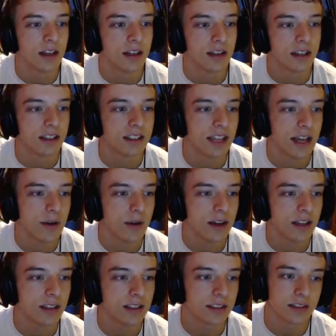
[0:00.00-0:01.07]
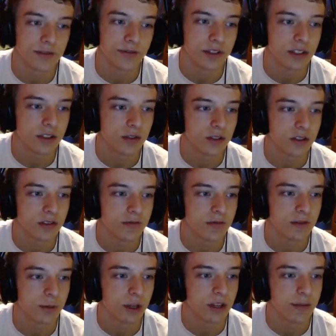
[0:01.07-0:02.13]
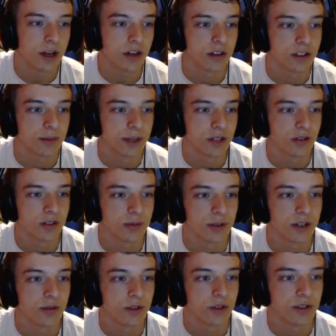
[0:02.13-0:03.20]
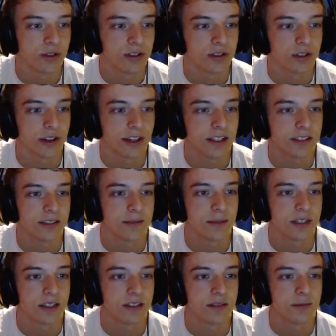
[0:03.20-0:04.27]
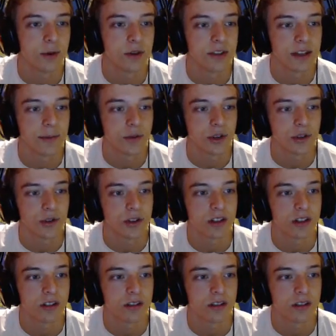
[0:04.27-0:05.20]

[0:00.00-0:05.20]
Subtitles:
like stat-wise, the physical spread's better than the special spread, which is crazy because most of the time you're gonna run